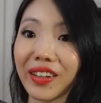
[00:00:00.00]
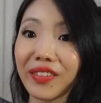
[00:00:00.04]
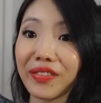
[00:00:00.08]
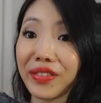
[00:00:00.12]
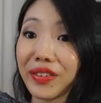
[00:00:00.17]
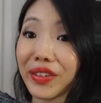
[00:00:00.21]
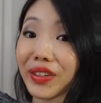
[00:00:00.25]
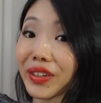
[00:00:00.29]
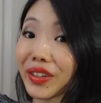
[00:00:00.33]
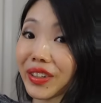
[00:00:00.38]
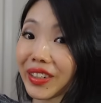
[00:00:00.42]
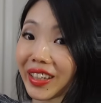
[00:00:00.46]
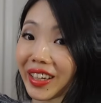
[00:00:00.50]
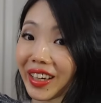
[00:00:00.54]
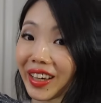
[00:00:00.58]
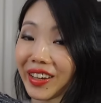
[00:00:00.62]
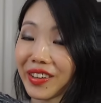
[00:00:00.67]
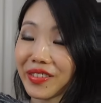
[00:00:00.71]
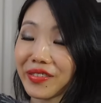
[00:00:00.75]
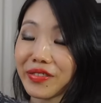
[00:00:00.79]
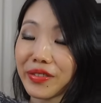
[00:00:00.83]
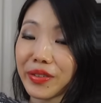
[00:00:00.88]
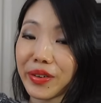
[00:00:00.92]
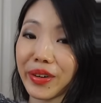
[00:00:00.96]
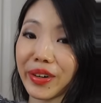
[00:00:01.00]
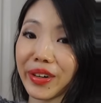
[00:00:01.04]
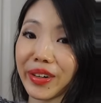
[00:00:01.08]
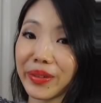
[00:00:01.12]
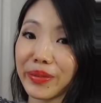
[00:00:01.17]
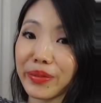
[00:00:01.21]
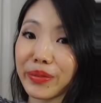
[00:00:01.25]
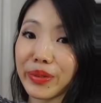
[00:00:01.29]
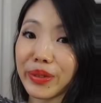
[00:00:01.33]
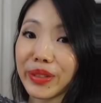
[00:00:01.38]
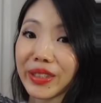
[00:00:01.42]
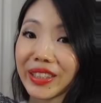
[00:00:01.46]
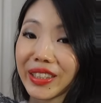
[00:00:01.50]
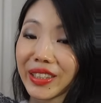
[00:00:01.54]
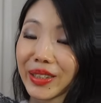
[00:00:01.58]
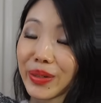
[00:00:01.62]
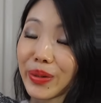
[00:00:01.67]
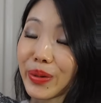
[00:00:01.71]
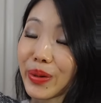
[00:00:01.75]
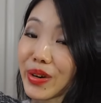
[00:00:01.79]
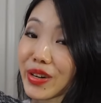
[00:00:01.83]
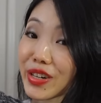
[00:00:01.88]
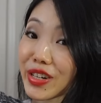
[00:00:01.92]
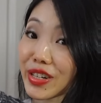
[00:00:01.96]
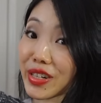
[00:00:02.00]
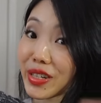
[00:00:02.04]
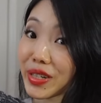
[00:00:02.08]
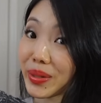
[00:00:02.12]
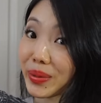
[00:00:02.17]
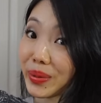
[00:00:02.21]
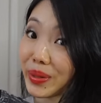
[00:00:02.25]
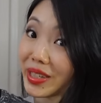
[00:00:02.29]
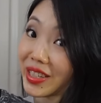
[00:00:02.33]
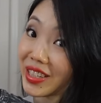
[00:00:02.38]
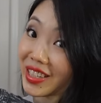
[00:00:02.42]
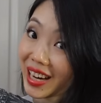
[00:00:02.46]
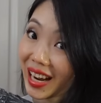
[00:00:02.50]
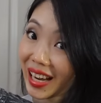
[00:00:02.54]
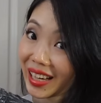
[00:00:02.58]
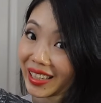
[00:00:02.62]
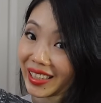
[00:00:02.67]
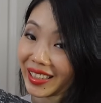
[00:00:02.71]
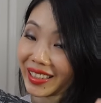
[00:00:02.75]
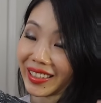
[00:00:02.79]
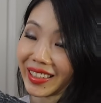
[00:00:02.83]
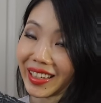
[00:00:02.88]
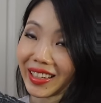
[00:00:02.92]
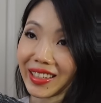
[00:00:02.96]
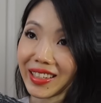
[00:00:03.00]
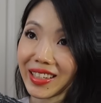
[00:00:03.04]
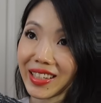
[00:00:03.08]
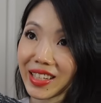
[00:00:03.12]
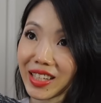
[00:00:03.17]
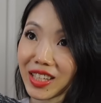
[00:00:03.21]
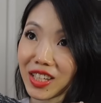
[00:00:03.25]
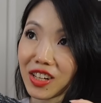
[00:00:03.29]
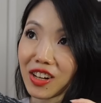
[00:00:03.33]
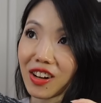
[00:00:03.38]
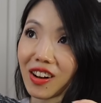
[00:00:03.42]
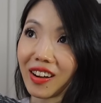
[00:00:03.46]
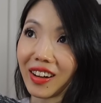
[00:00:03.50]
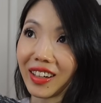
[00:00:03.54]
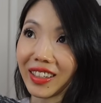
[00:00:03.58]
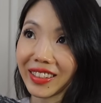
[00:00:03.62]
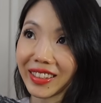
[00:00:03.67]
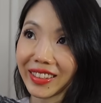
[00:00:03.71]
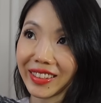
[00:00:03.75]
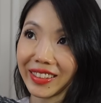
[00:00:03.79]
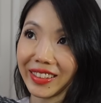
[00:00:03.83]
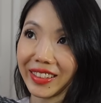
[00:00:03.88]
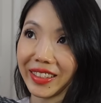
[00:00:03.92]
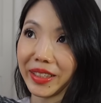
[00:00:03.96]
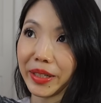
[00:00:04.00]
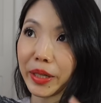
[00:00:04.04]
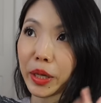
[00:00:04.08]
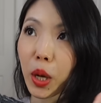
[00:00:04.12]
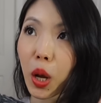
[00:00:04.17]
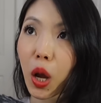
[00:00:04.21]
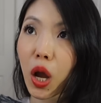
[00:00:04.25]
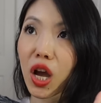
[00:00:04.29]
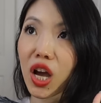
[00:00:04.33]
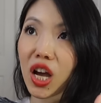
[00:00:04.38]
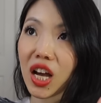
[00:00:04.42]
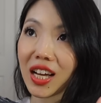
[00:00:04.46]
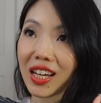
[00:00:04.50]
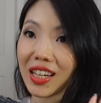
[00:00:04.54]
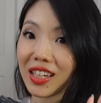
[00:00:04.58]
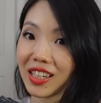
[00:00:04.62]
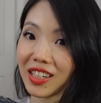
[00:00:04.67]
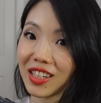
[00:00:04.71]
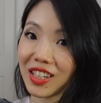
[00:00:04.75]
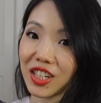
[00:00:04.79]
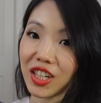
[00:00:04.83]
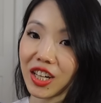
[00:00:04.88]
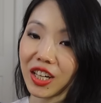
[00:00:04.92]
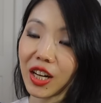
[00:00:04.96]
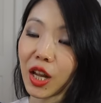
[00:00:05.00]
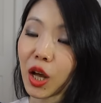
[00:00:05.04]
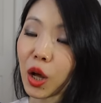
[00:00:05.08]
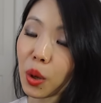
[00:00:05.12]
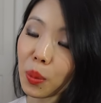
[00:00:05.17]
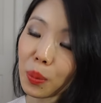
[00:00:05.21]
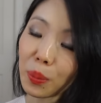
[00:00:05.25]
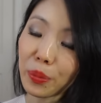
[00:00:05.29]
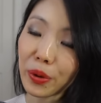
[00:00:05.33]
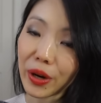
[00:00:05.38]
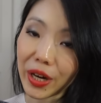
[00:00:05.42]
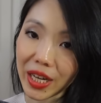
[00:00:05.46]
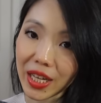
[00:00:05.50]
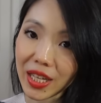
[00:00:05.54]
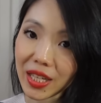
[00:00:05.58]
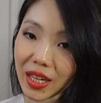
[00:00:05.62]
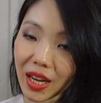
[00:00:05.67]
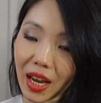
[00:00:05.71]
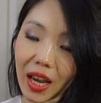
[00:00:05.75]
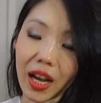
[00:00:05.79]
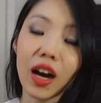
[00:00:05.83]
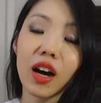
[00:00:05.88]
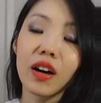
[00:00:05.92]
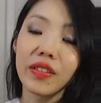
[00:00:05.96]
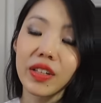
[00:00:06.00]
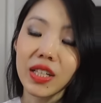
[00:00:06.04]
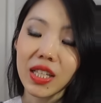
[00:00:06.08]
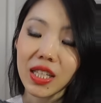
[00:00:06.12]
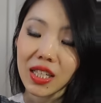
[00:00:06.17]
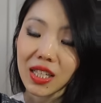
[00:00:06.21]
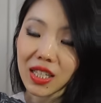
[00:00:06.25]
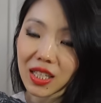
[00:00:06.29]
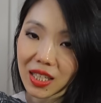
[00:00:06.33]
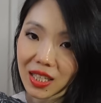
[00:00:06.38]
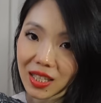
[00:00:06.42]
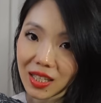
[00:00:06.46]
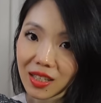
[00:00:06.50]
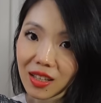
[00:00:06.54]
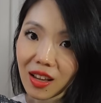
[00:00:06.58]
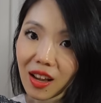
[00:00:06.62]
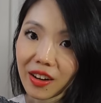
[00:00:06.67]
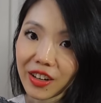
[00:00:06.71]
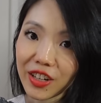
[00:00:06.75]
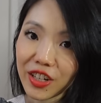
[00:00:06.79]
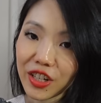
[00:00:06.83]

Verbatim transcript: If you're looking for a really gorgeous tweed jacket that is not the Chanel price tag, obviously, because it's not